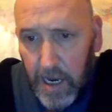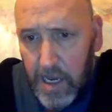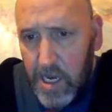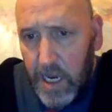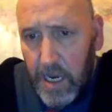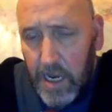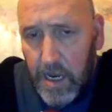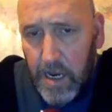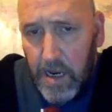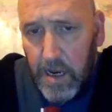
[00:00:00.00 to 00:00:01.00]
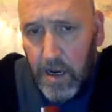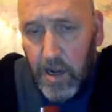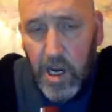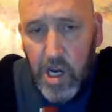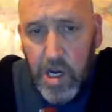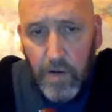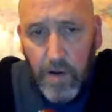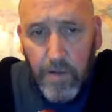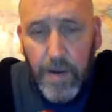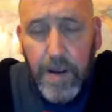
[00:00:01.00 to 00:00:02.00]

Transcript: is a conditional loop.